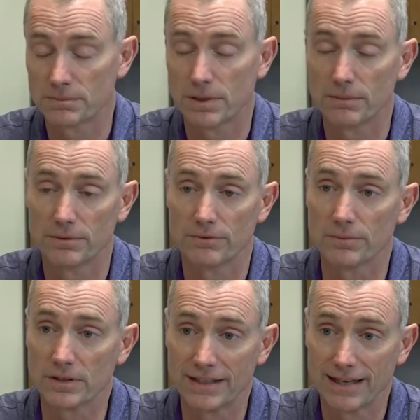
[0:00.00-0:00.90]
Department,
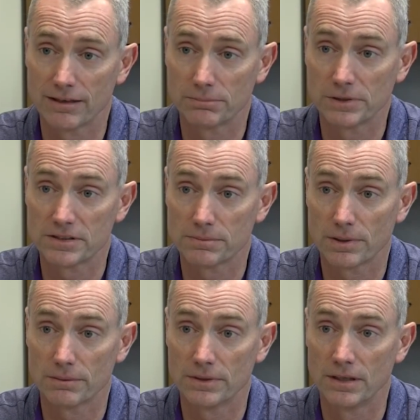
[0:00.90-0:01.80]
from the Lee County Police
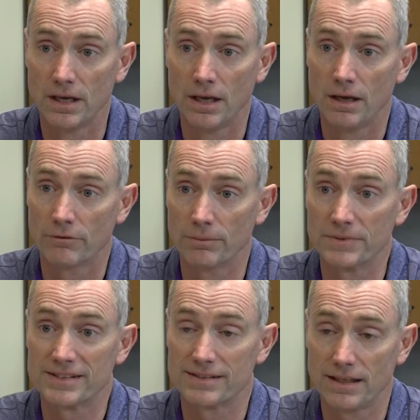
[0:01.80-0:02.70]
Department, from
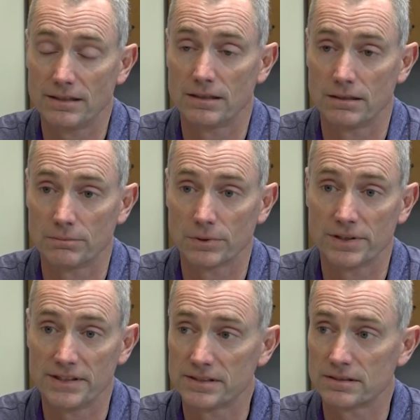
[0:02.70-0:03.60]
the state
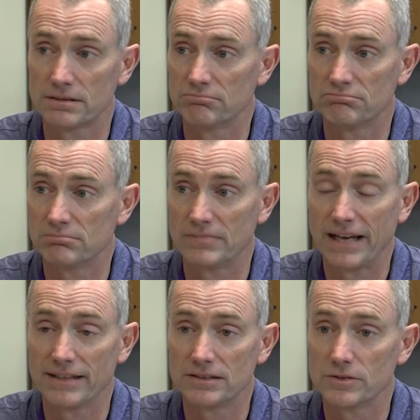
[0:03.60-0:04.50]
police.
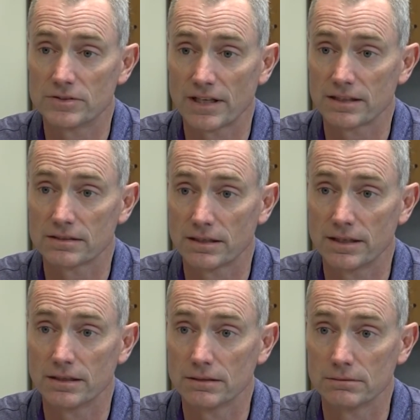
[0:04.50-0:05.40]
92 seconds
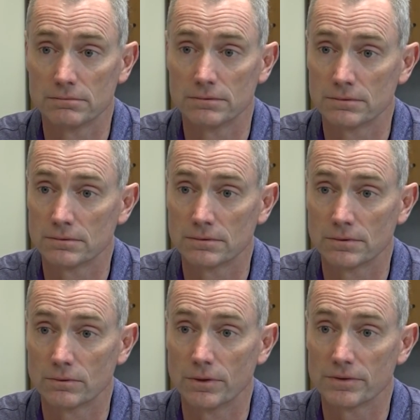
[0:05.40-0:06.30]
later,
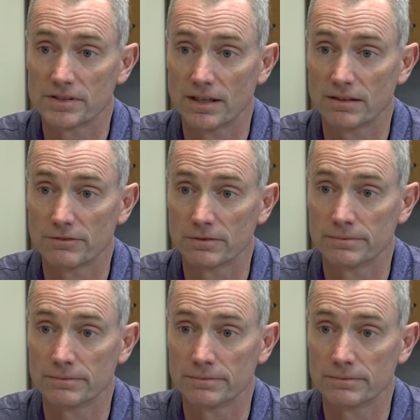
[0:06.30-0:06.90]
we were safe.